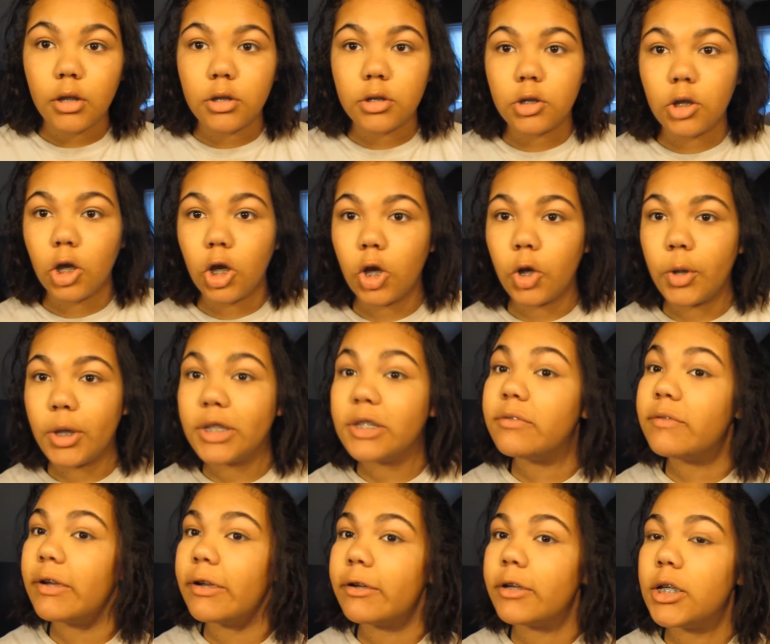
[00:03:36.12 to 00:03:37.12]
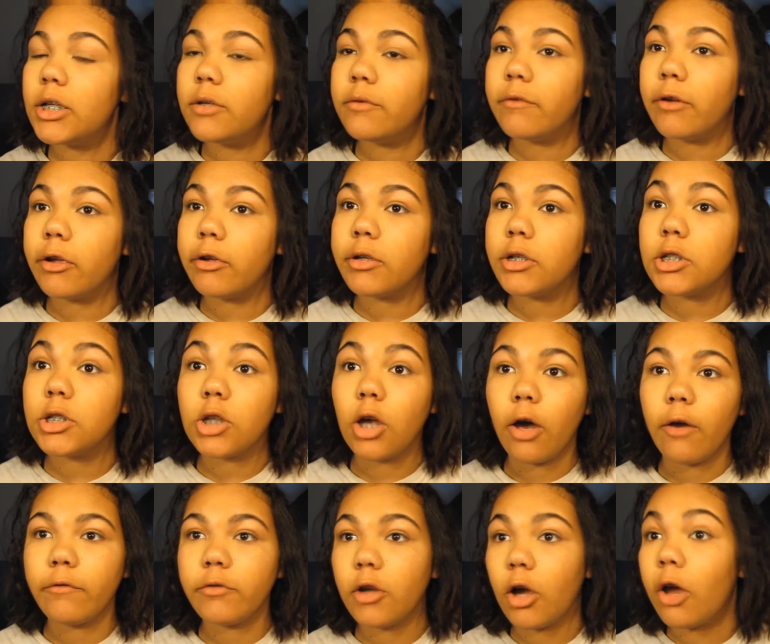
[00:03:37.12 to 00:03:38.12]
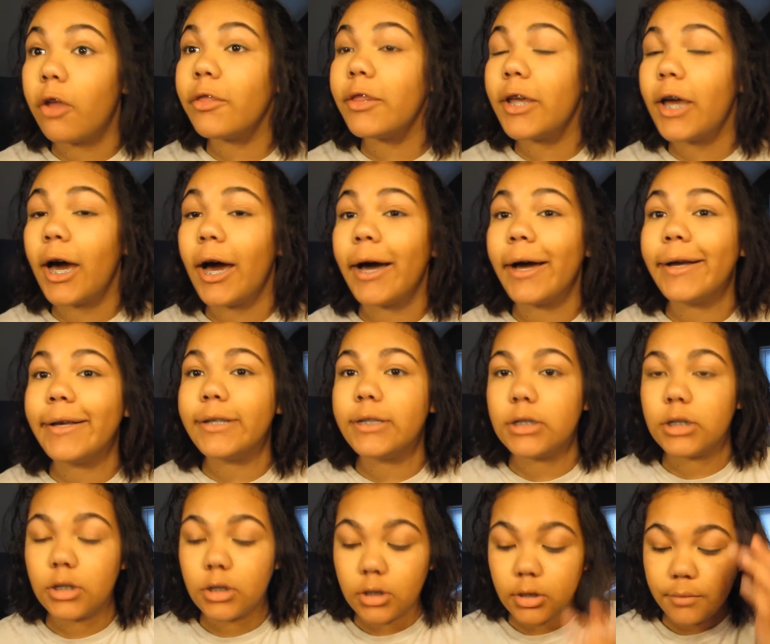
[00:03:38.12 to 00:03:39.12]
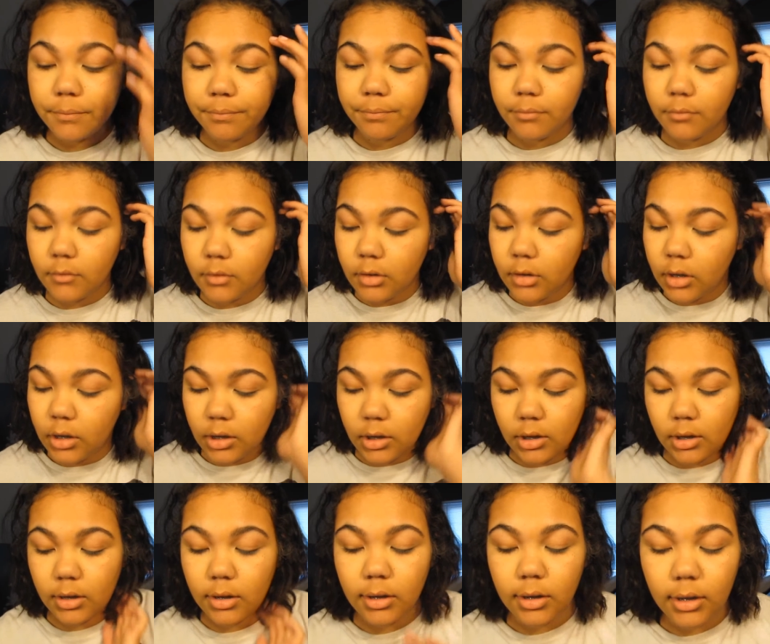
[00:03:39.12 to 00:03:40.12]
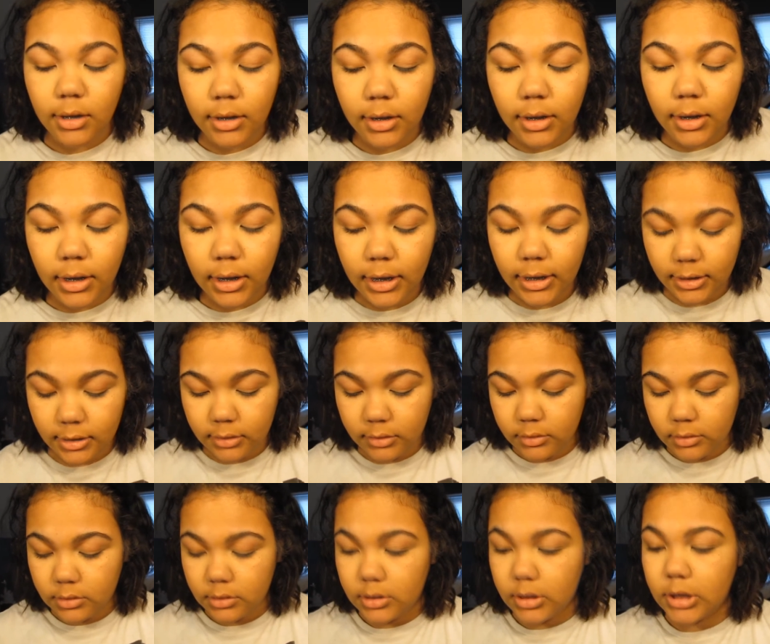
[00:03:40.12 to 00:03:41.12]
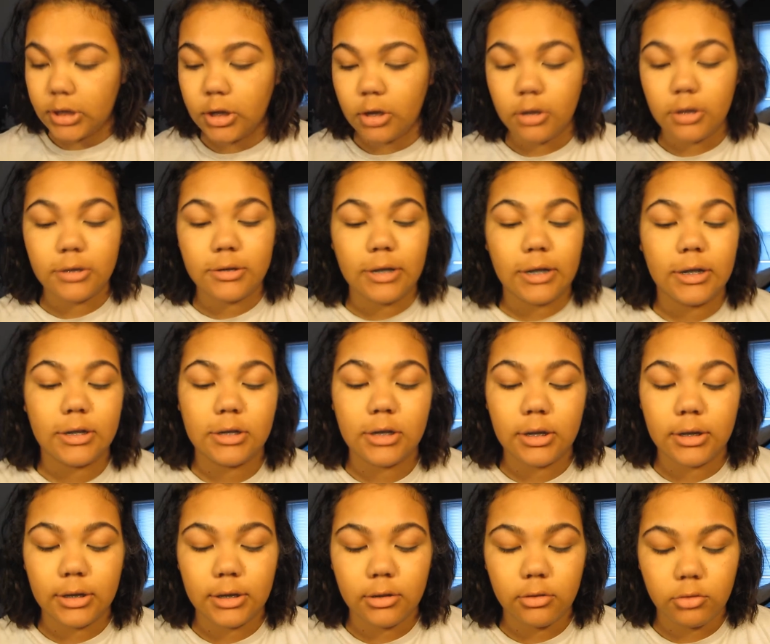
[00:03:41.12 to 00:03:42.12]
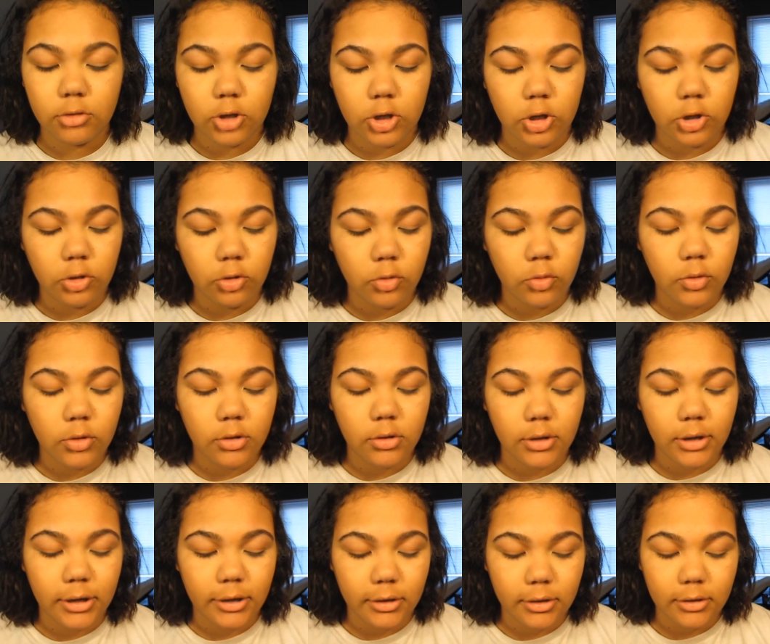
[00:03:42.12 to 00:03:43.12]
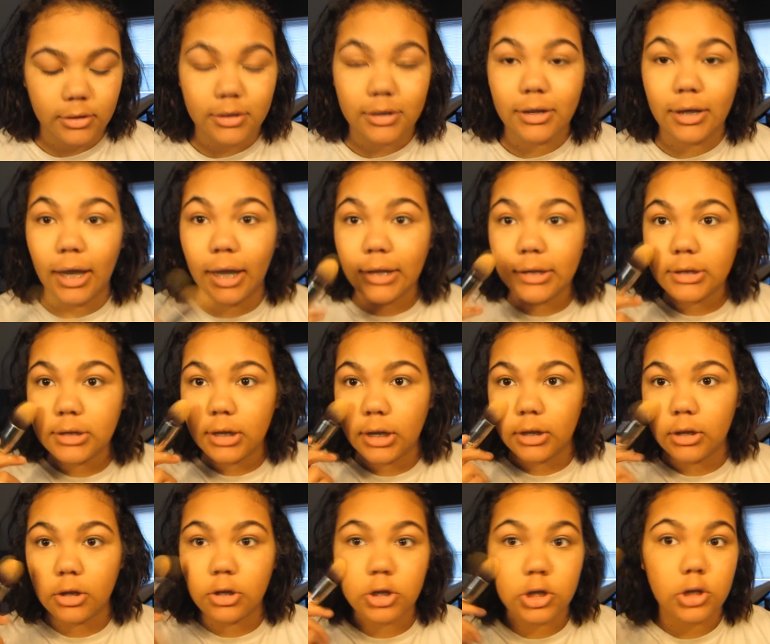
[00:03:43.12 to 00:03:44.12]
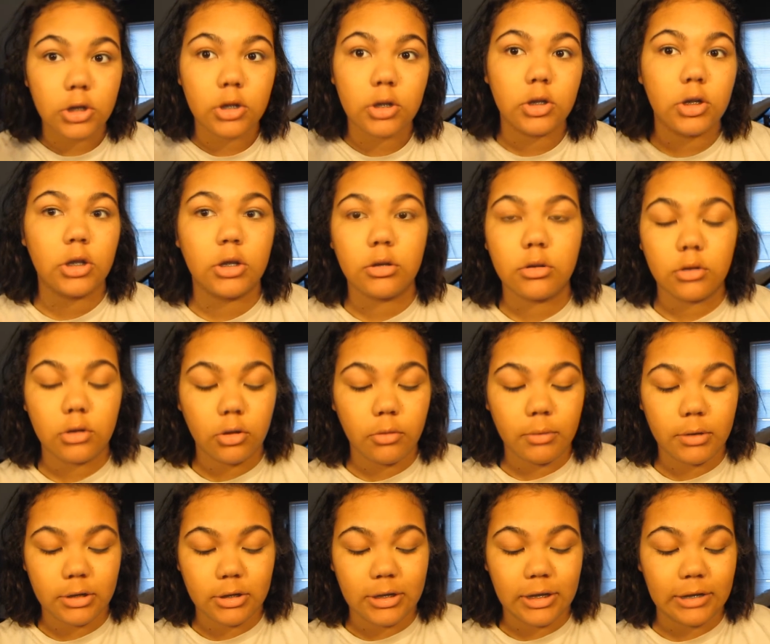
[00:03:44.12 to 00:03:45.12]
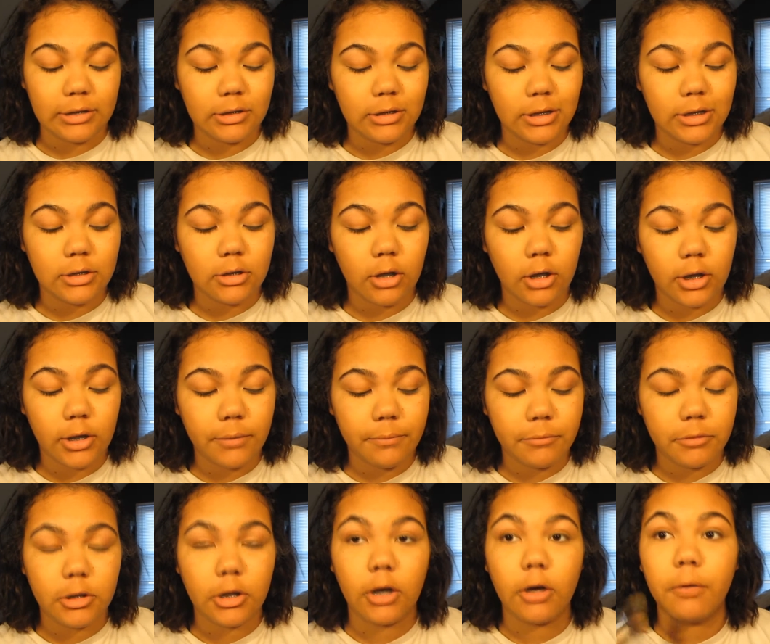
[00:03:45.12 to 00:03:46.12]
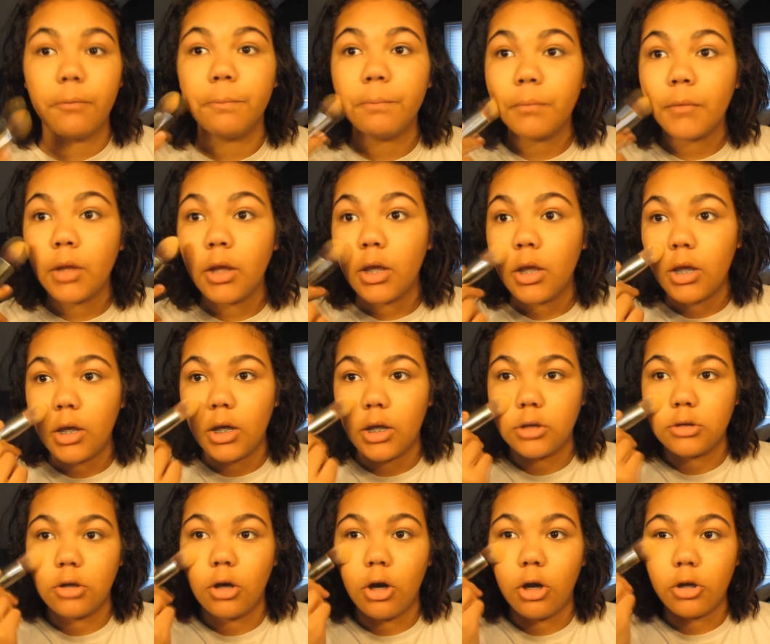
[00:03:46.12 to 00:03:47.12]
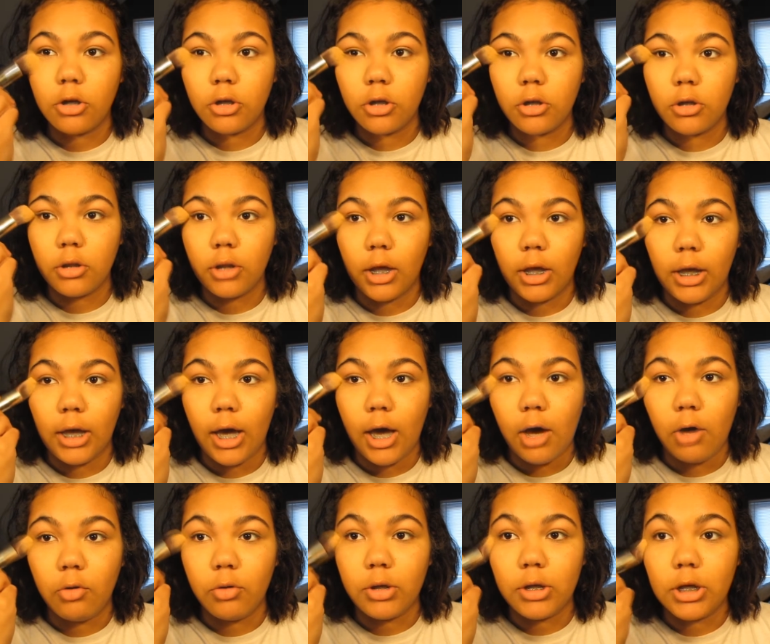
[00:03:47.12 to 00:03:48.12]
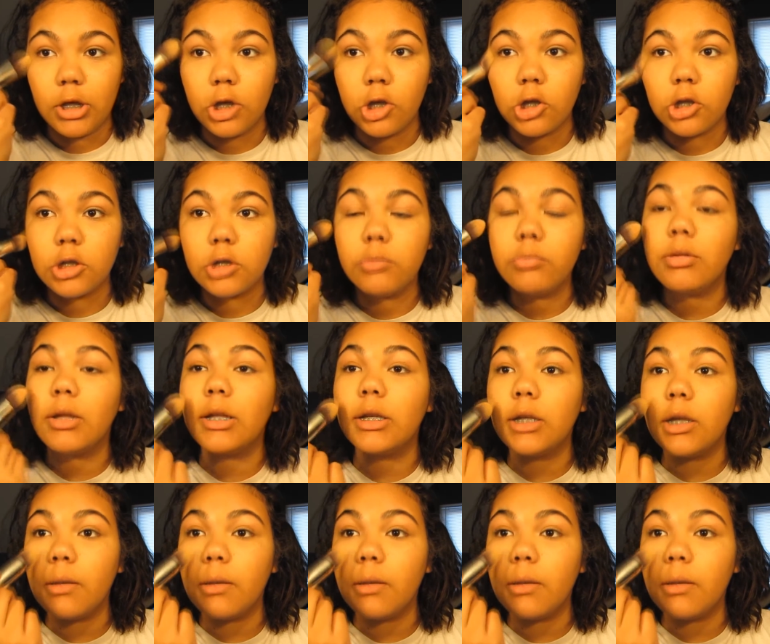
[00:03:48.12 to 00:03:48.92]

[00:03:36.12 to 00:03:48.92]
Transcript: So it's very, very soft on the eyes. I did notice that it's a little too like dense, like there's just too much denseness on it, so it's harder like out here to blend